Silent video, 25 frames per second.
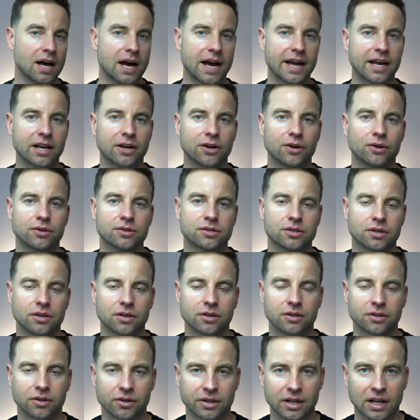ACOS,
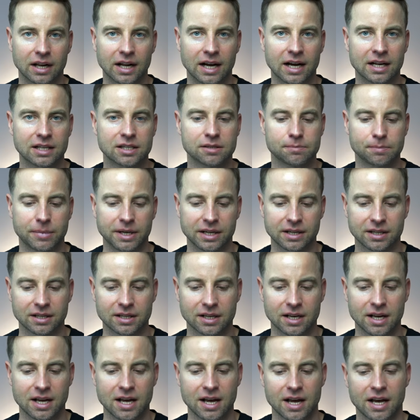total ad
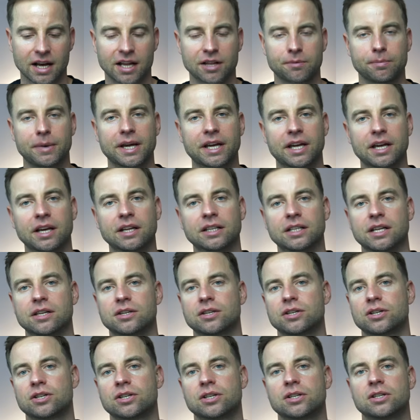spend, and making
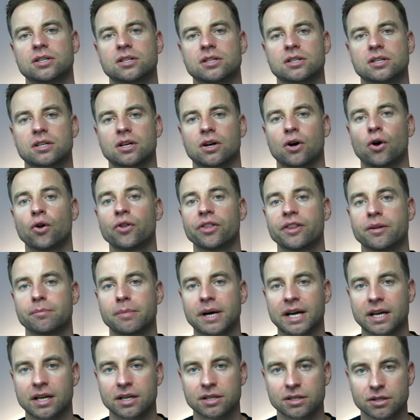decisions on the
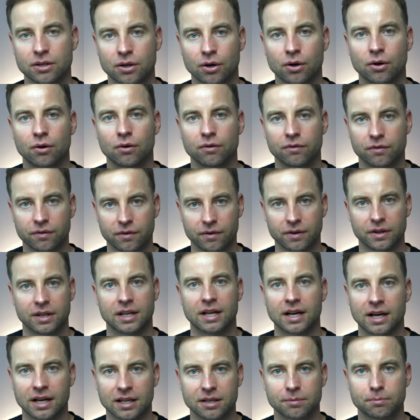base of
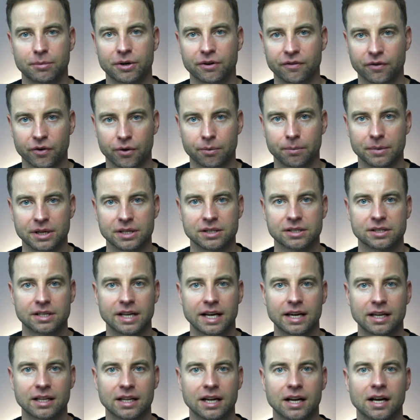that performance
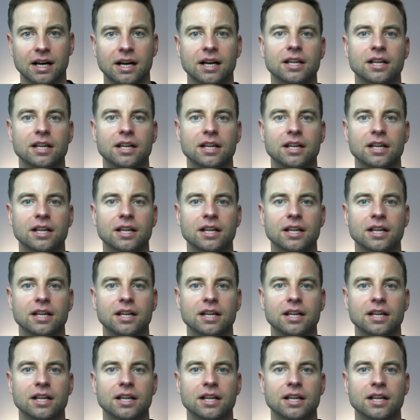data.